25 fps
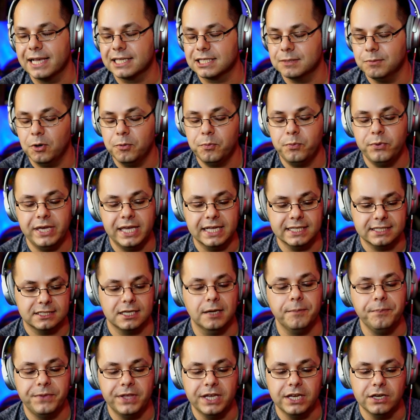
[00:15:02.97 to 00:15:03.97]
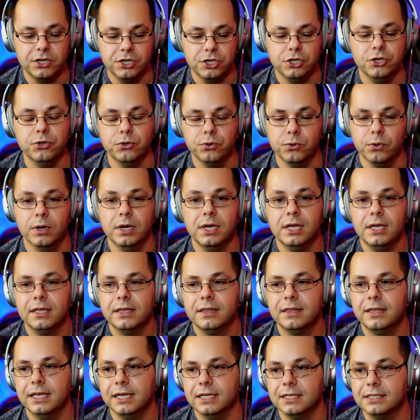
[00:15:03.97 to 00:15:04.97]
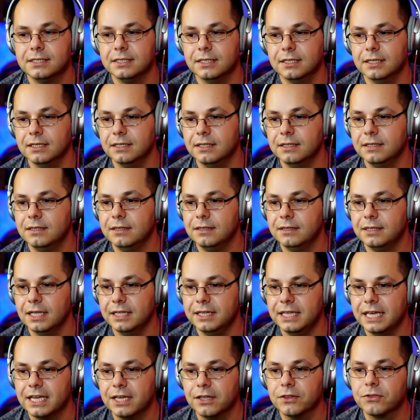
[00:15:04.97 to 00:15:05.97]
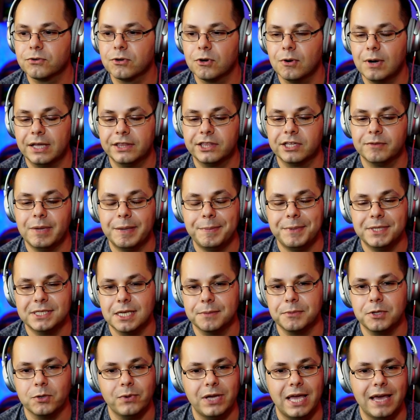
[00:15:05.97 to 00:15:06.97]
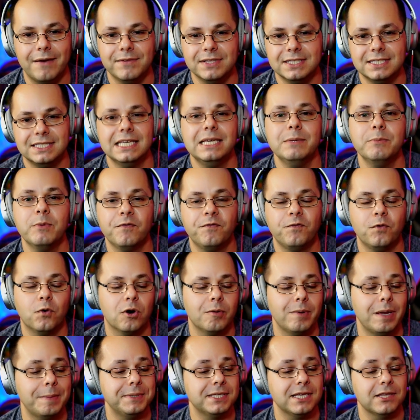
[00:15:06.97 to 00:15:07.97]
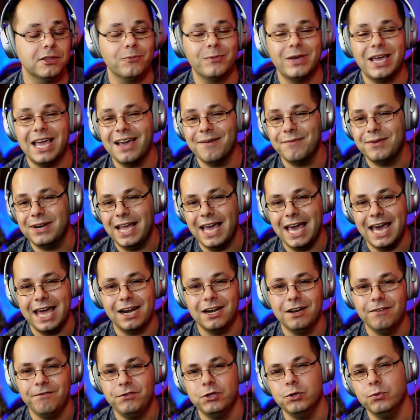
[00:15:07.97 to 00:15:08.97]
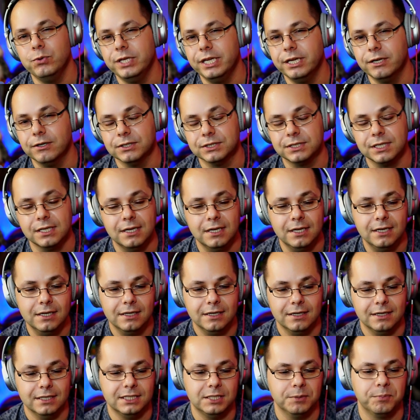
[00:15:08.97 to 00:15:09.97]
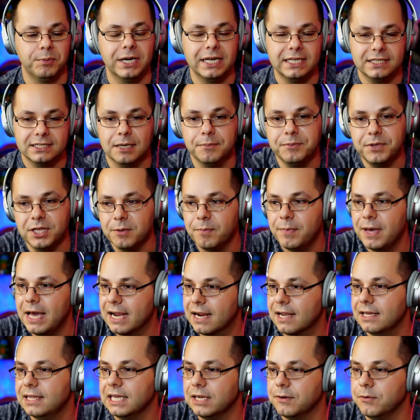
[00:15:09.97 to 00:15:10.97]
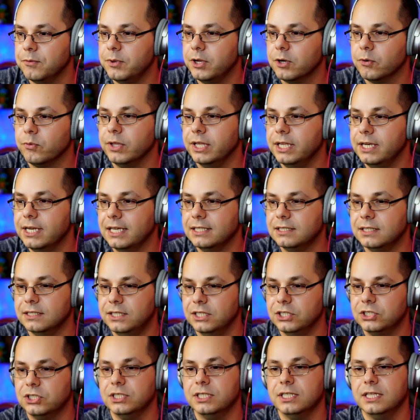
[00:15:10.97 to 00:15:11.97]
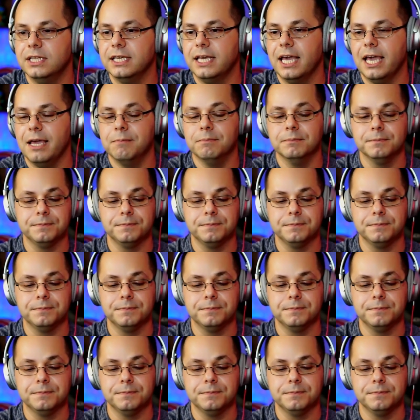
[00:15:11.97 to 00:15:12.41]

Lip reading: I'm hoping we get something new that they can throw out there. Maybe something we haven't seen before, maybe something we haven't had in a few years. To bring something back, I think it would be a really nice addition to the game.